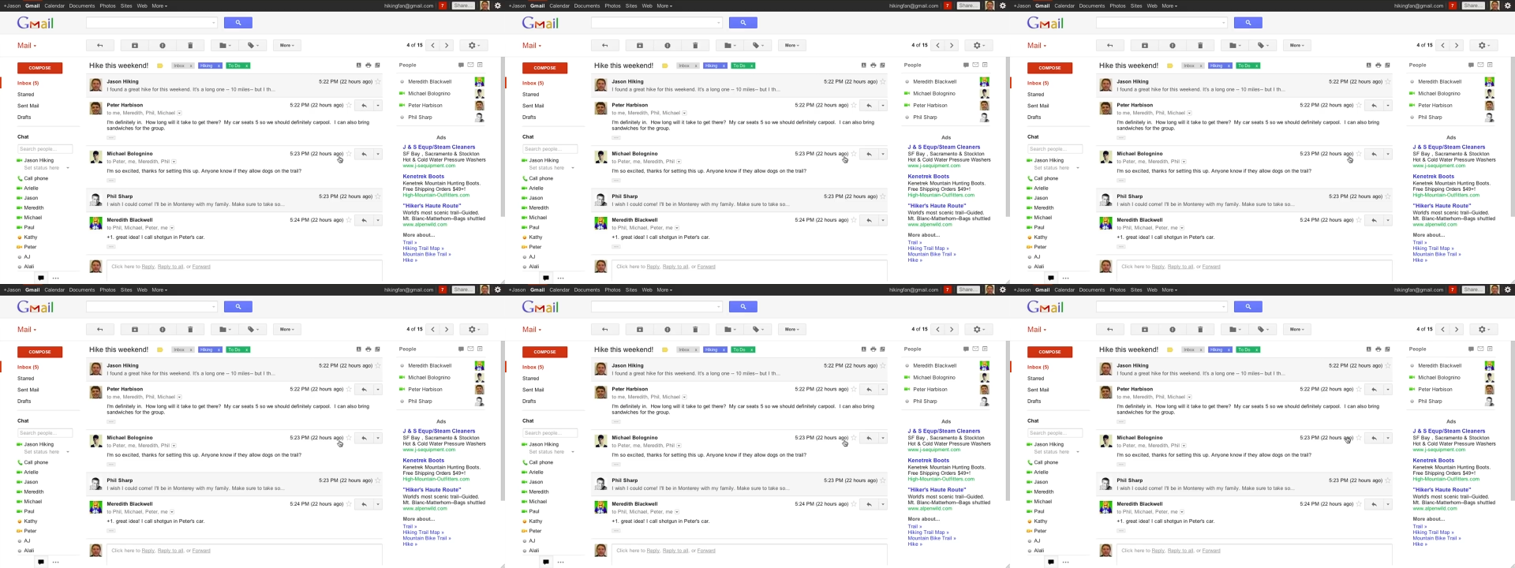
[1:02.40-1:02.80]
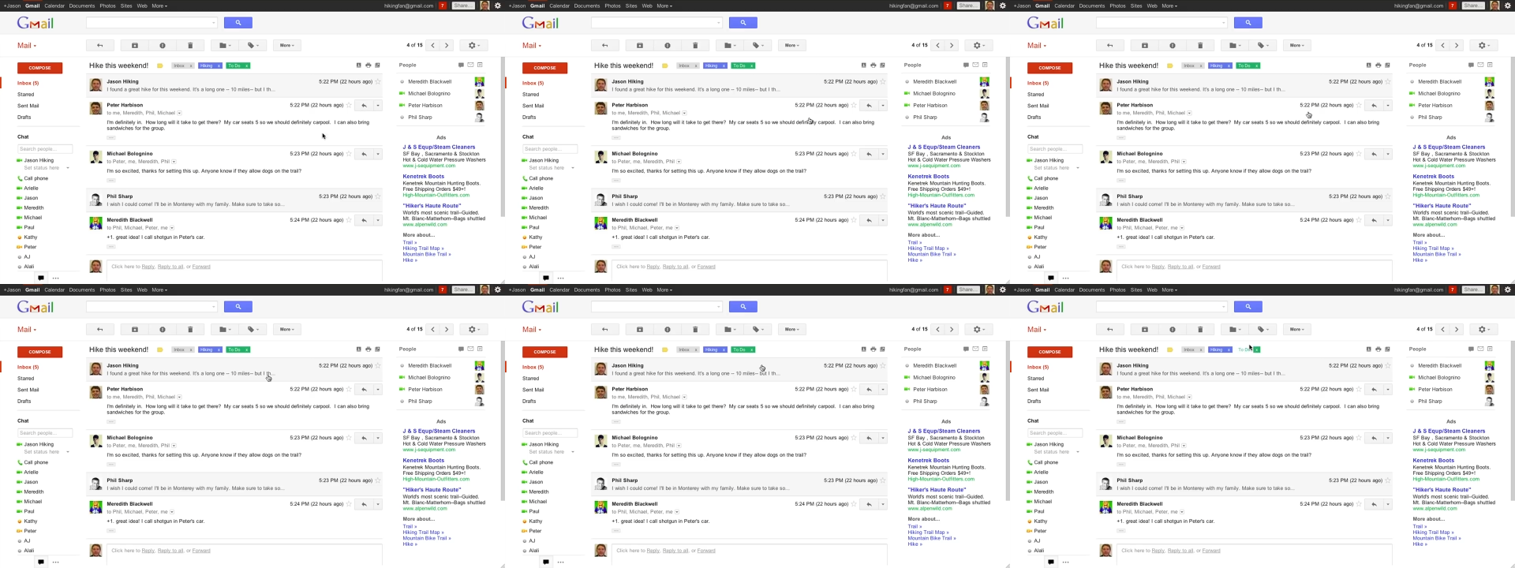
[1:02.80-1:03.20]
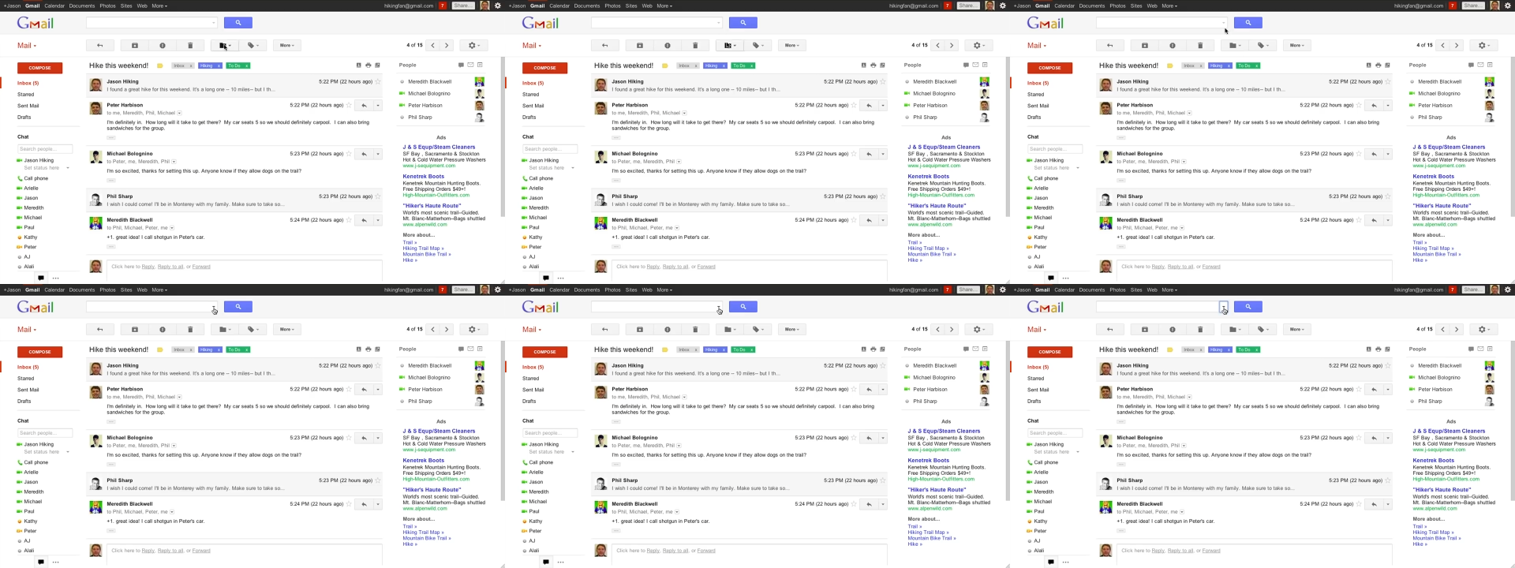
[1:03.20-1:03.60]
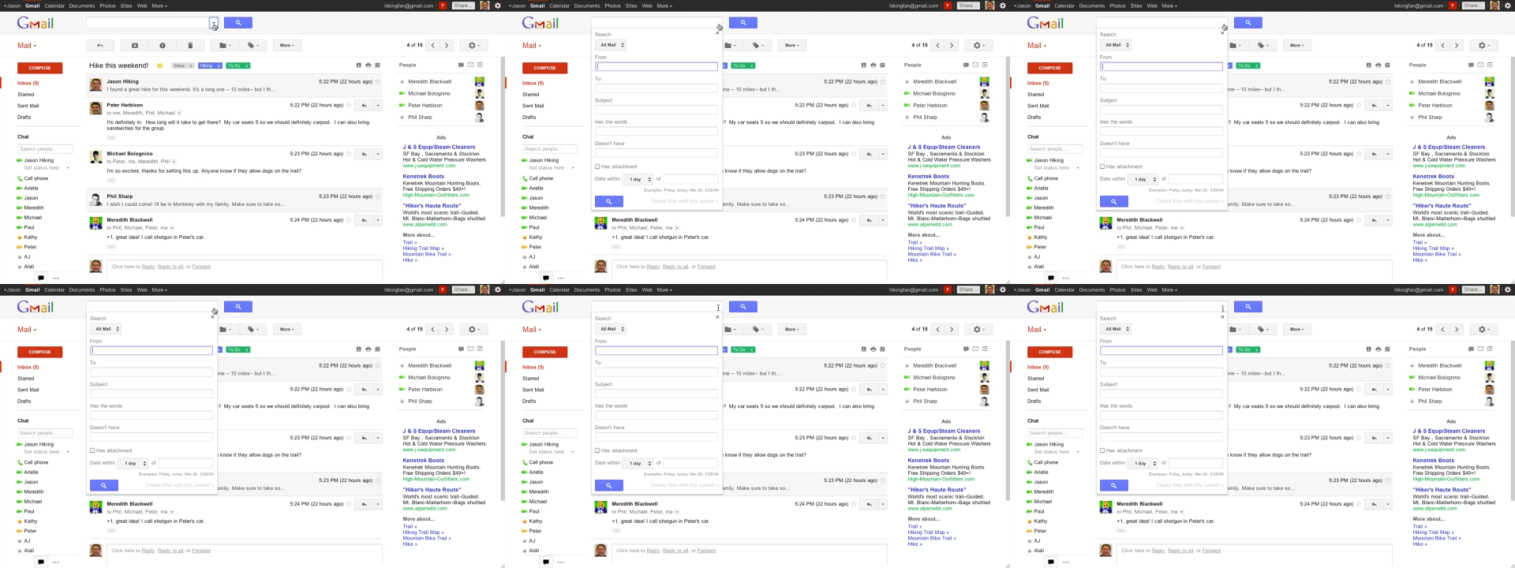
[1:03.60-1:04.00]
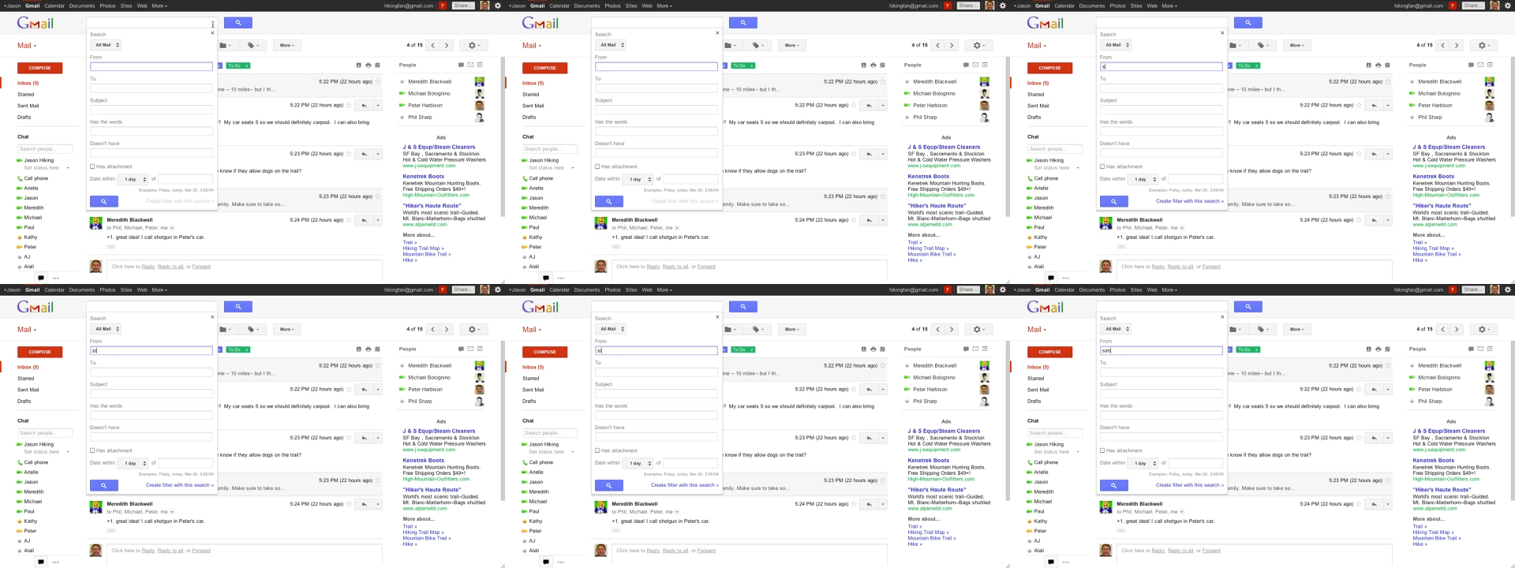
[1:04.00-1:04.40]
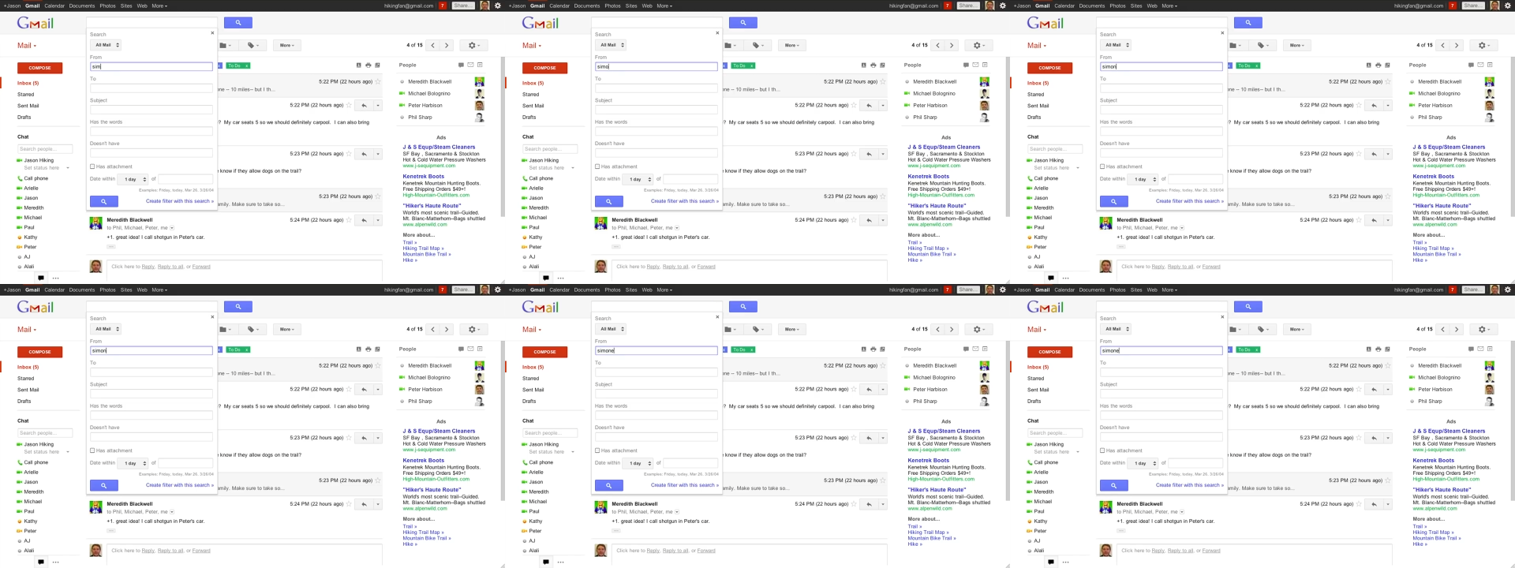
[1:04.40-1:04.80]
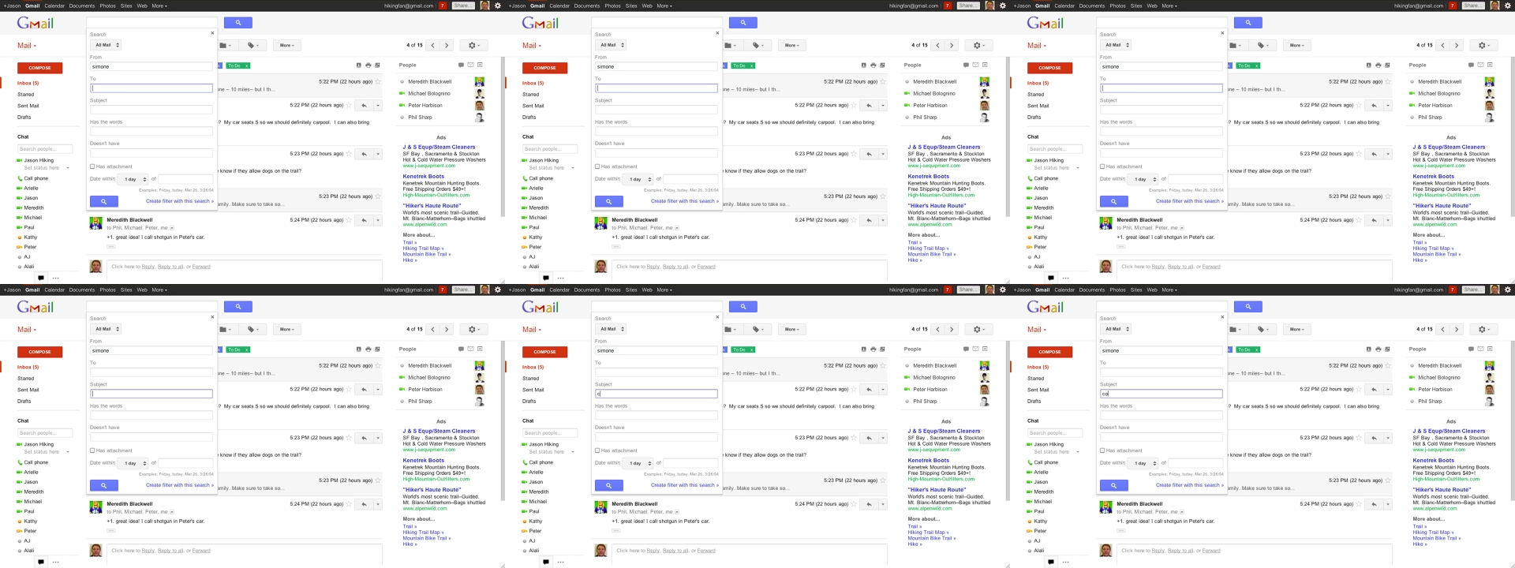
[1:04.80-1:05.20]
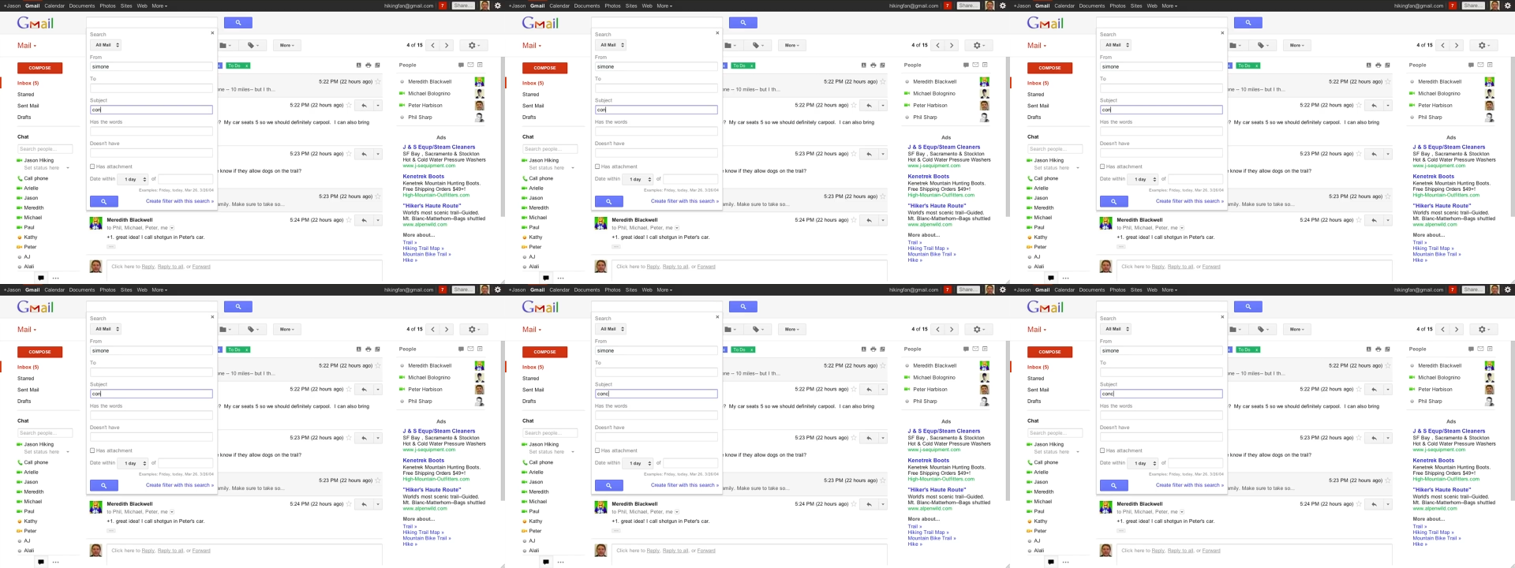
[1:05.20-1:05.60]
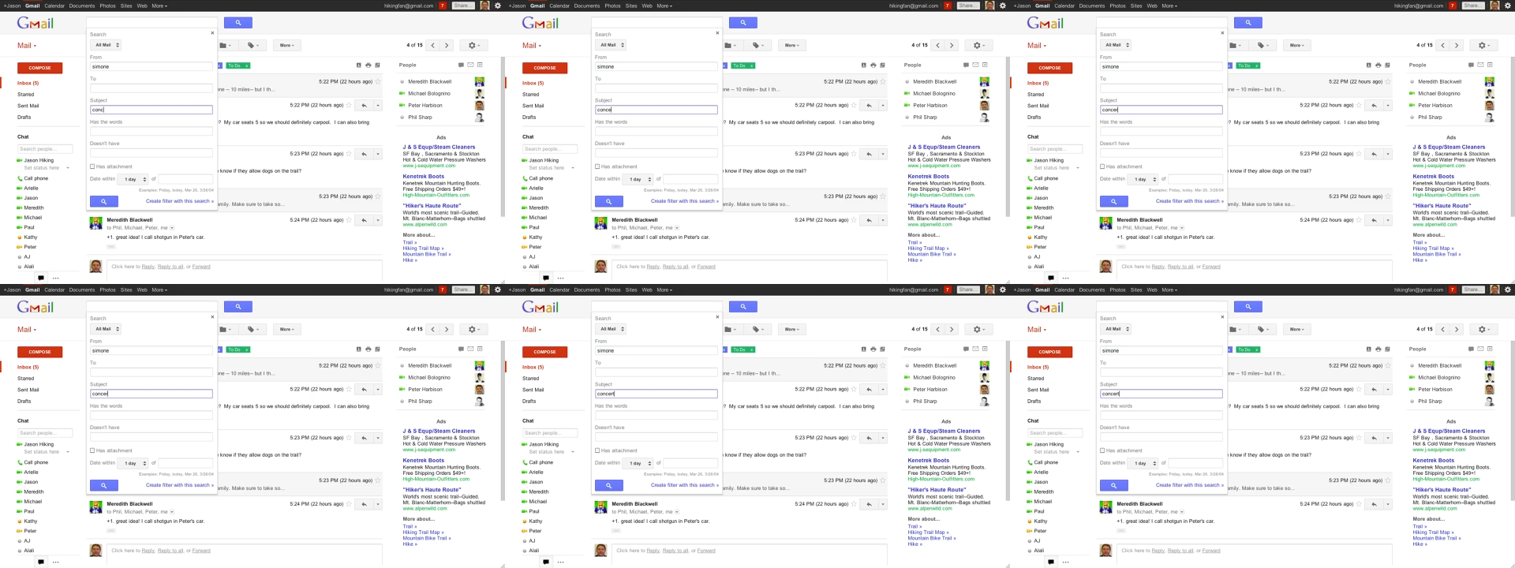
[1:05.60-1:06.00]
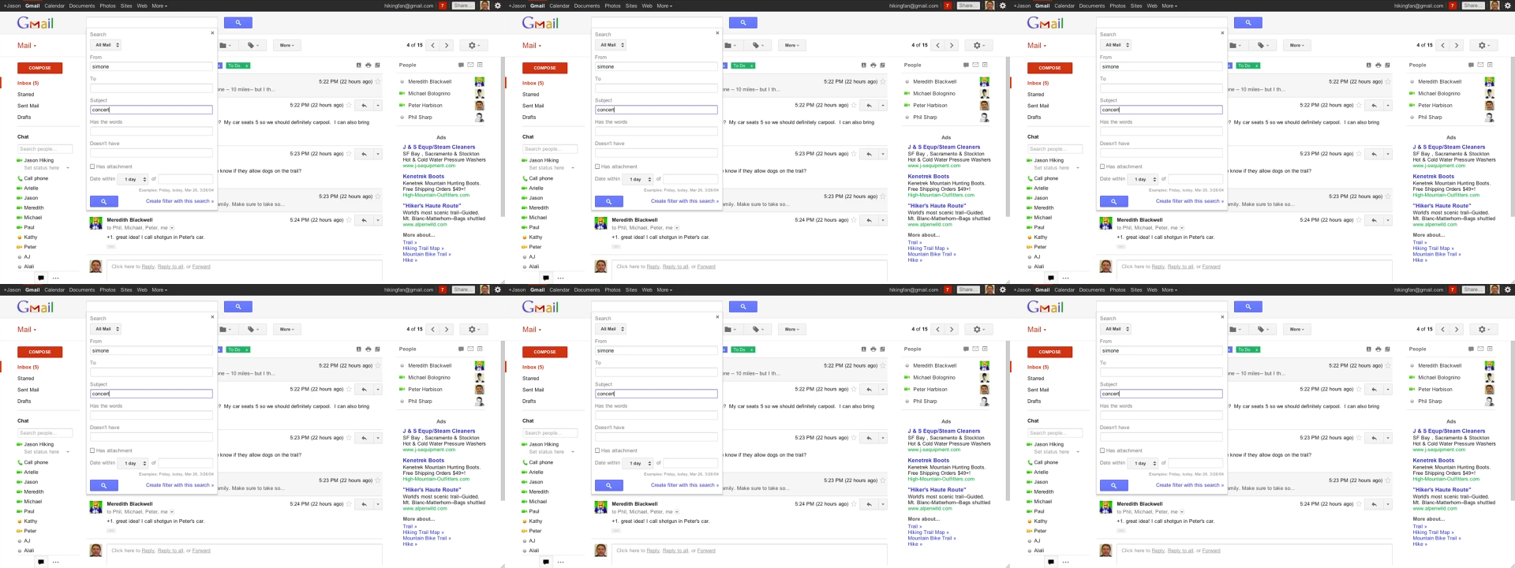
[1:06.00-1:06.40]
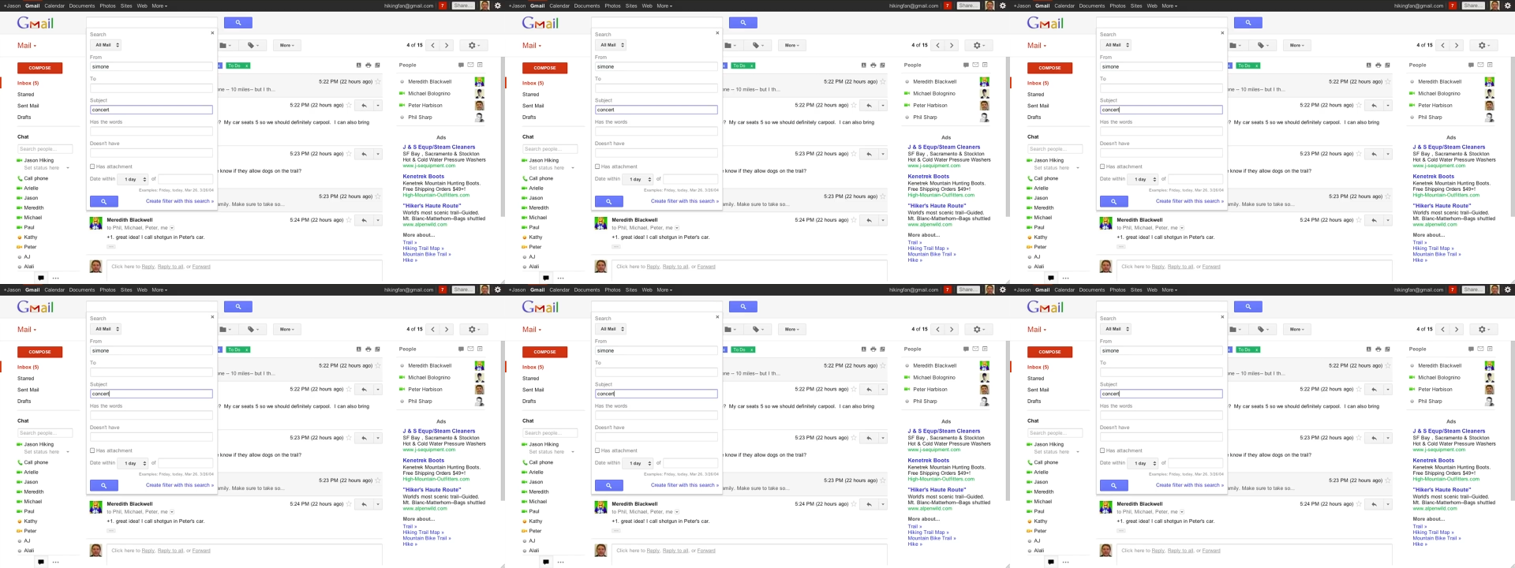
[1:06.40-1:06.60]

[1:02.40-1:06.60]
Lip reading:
(no speaker visible)